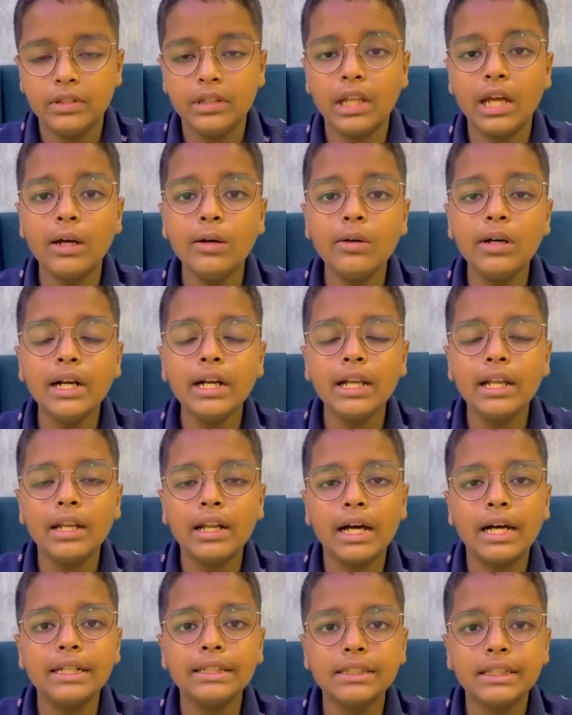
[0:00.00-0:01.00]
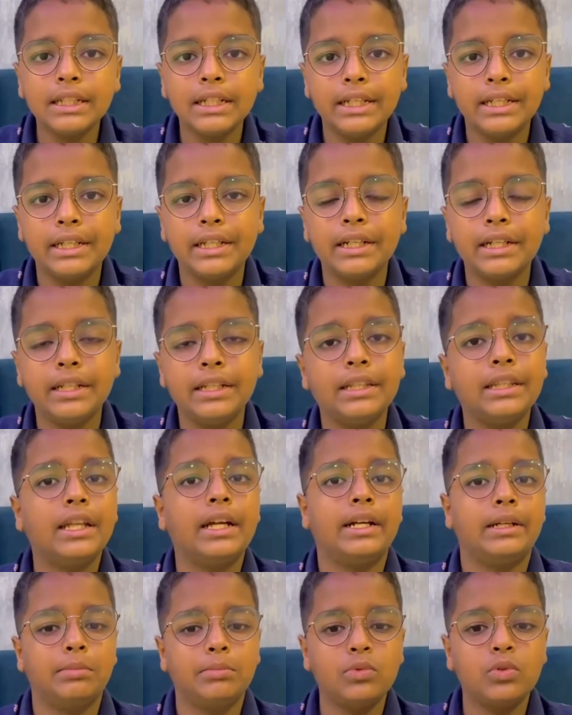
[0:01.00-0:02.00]
Now our last layer in the
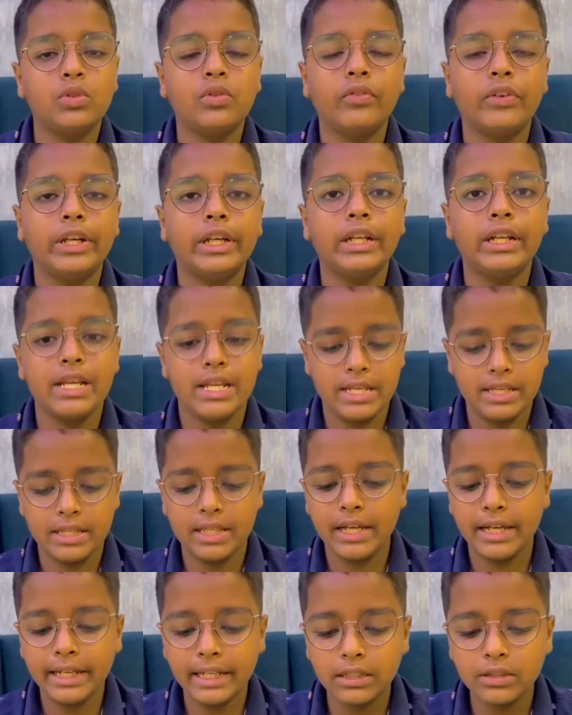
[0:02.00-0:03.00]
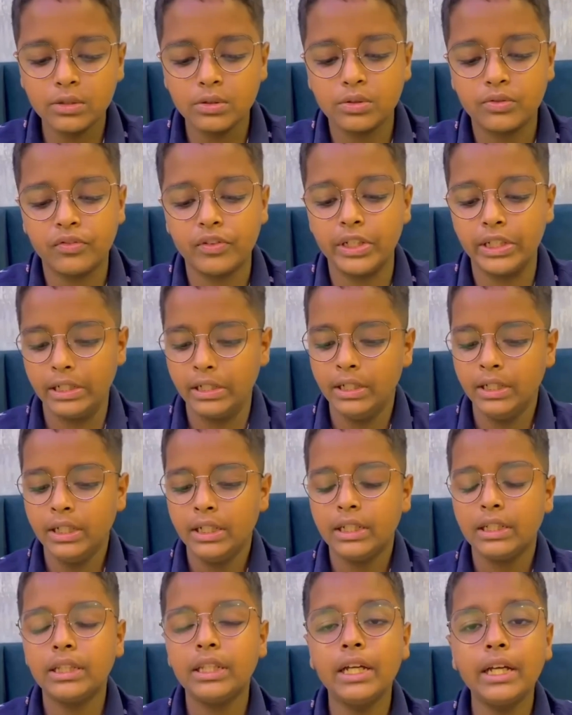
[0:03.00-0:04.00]
atmosphere is the exosphere.
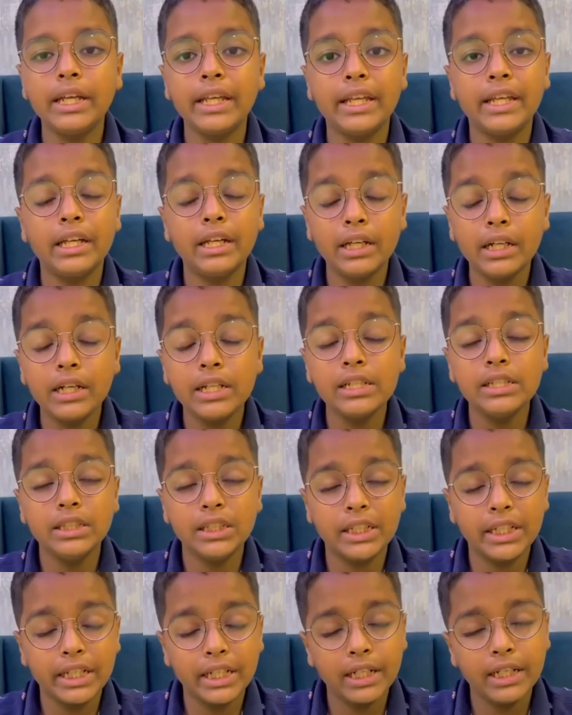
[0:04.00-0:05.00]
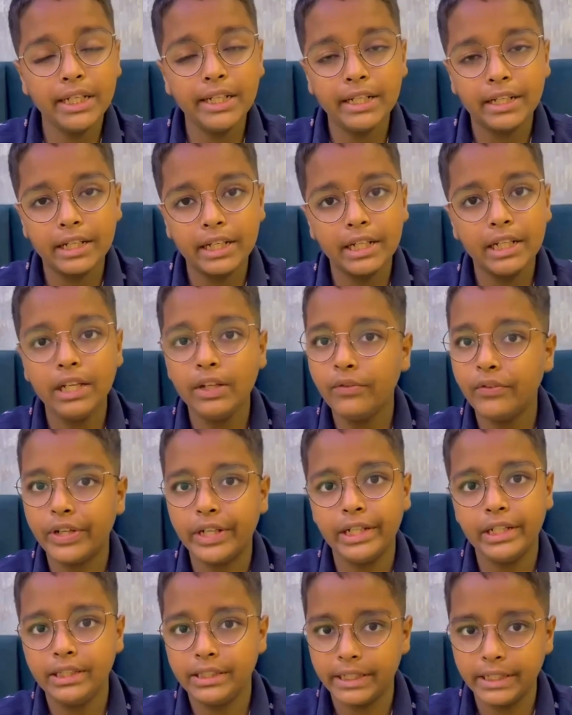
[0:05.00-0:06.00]
The air is really
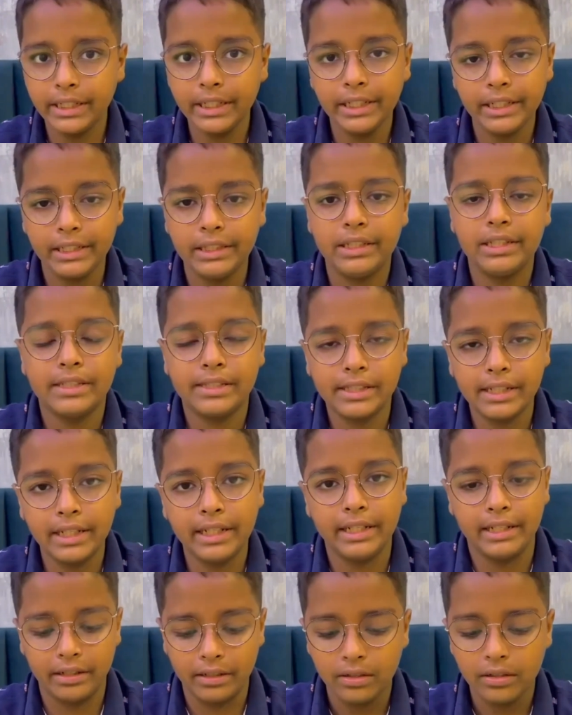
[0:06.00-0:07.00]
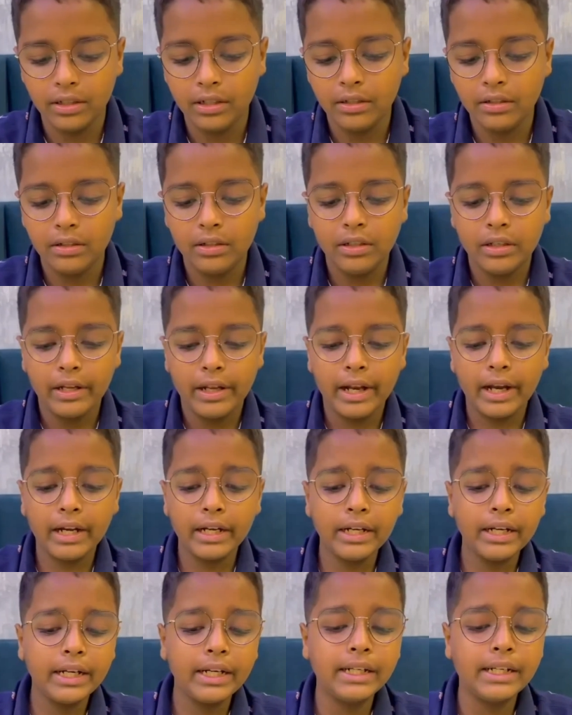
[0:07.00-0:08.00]
very thin in this layer,
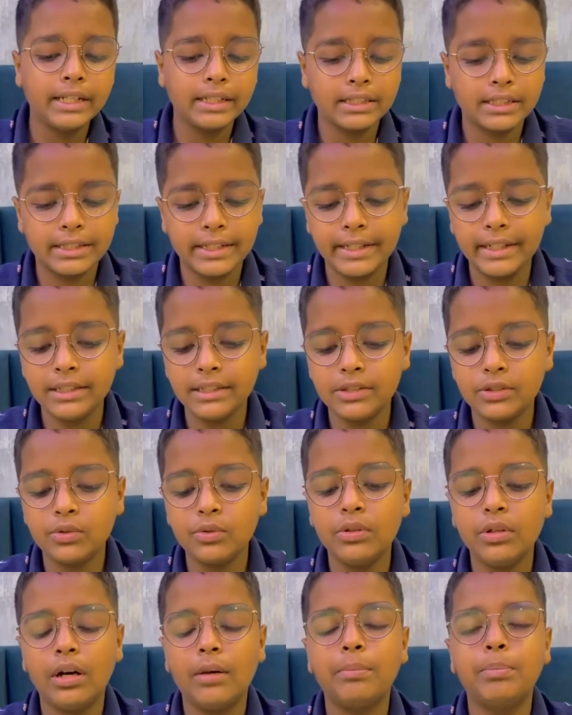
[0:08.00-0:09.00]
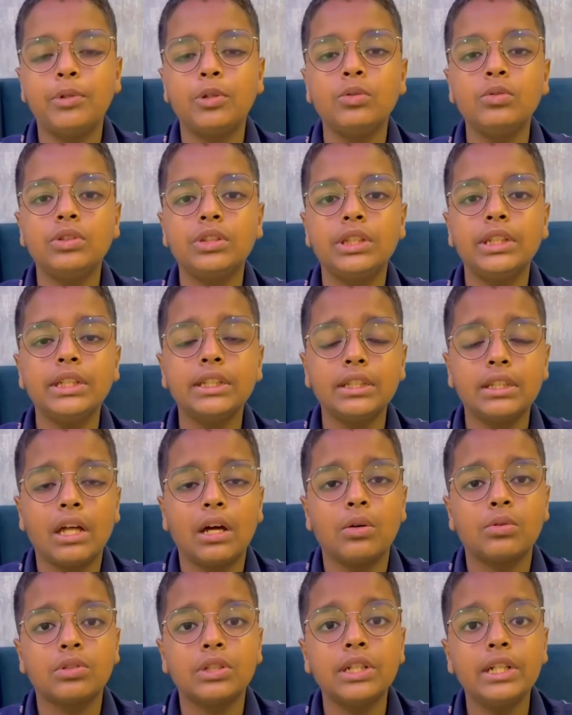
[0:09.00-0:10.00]
and it extends to up to
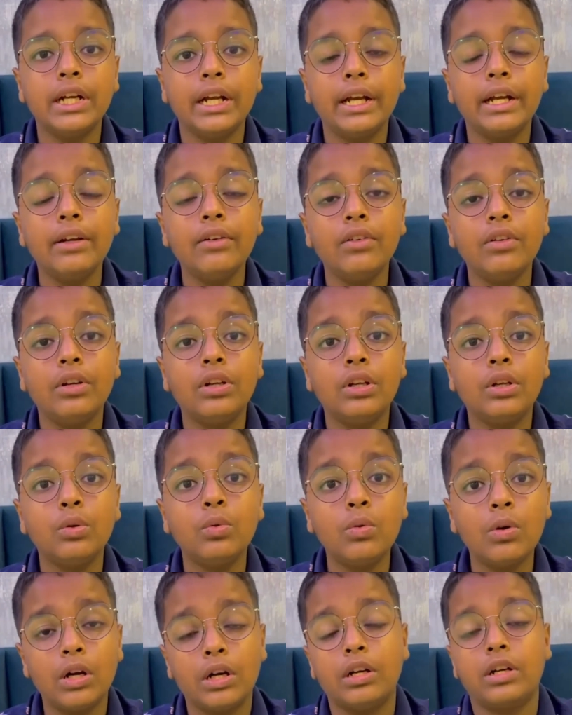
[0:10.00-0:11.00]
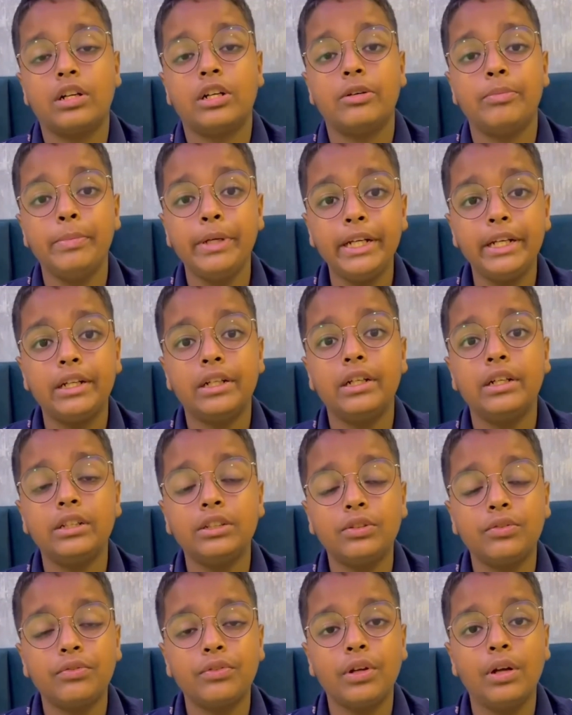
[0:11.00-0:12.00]
6,200
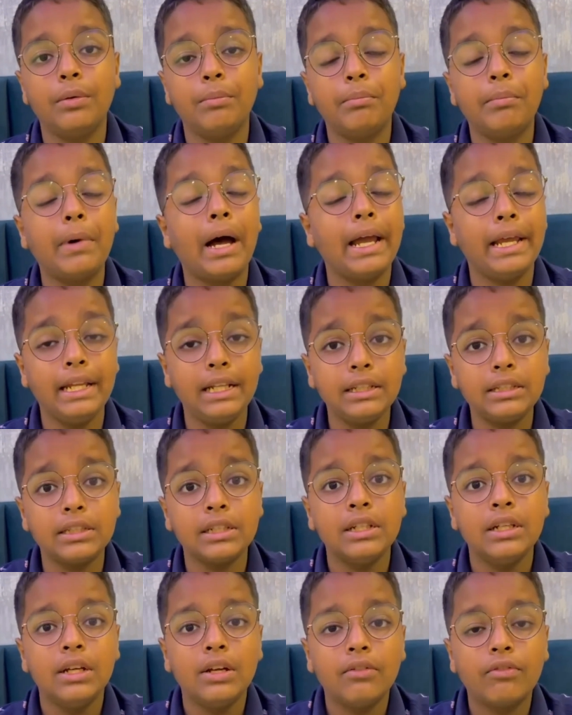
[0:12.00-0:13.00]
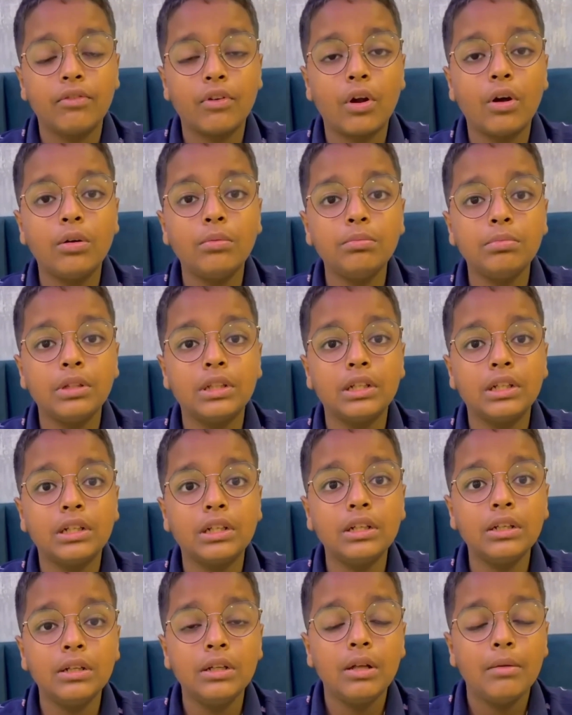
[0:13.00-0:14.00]
miles from
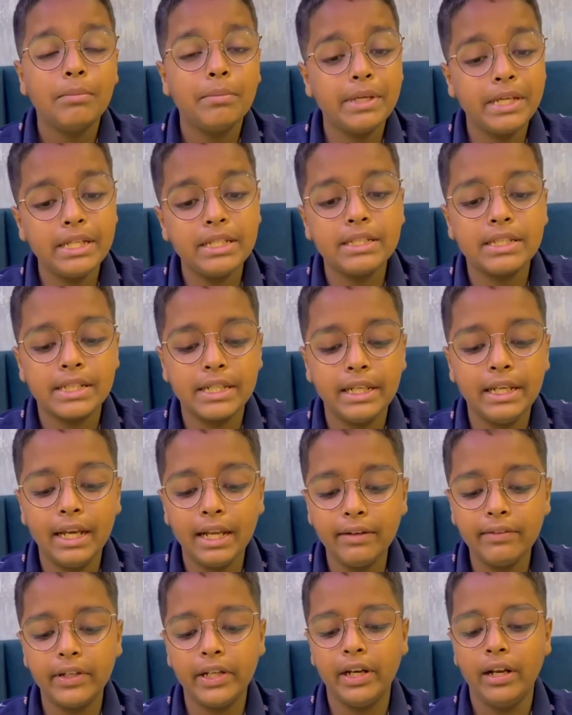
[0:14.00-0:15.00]
the mean sea level.